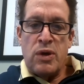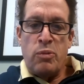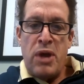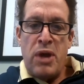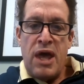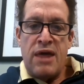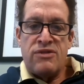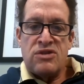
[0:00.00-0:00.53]

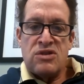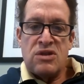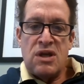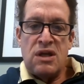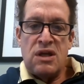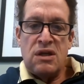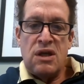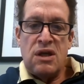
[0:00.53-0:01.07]
paths
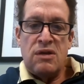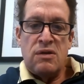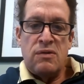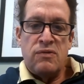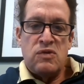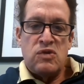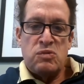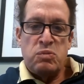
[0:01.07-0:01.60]
can
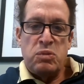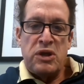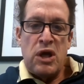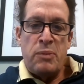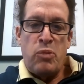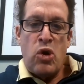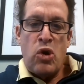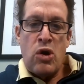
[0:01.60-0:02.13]
split
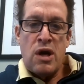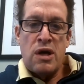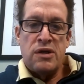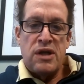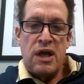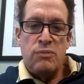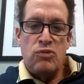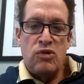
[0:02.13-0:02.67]
apart
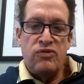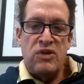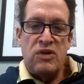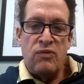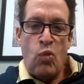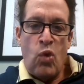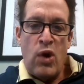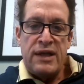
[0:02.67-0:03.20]
and move
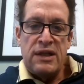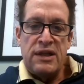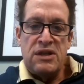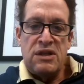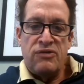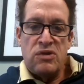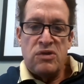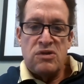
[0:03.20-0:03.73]
in widely
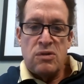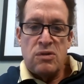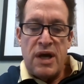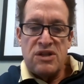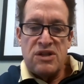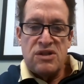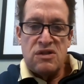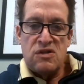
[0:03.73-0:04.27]
different
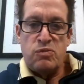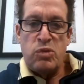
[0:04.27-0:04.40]
directions.